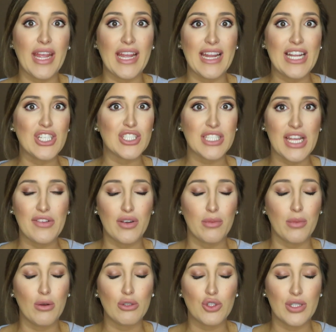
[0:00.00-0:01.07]
And I just gave her
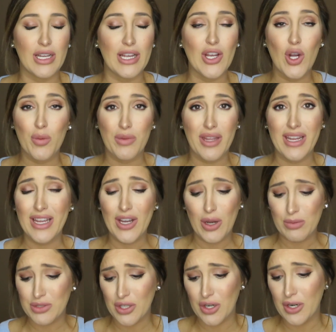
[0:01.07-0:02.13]
a Motrin, and I hope that it
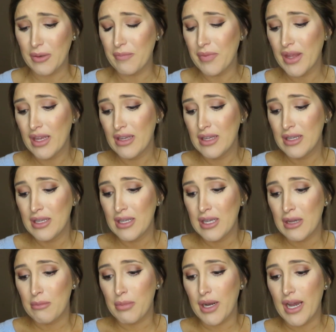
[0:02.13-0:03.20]
helps her.
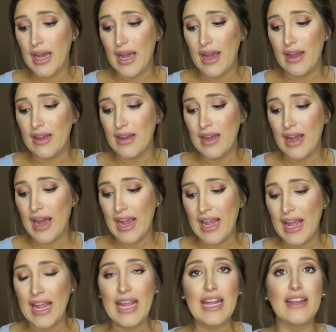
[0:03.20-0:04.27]
But I
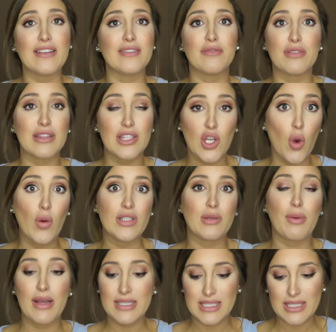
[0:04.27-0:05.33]
hate going to
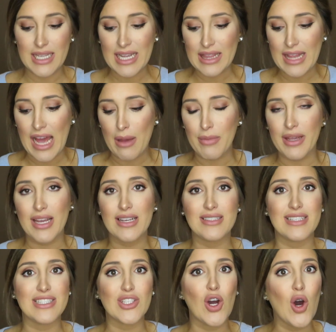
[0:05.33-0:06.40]
places like that
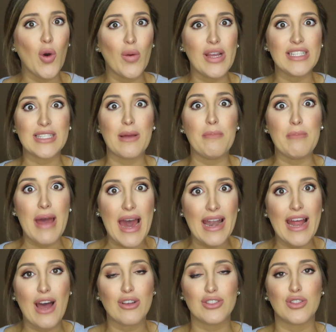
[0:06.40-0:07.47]
because it's always a
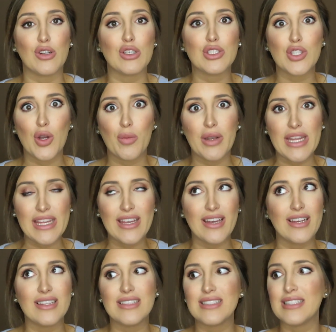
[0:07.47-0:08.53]
madhouse and there's so many
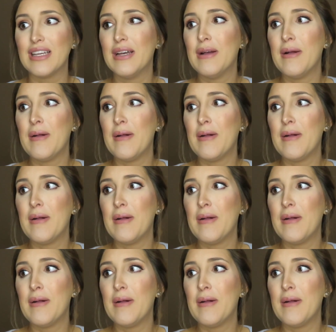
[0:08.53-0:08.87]
kids.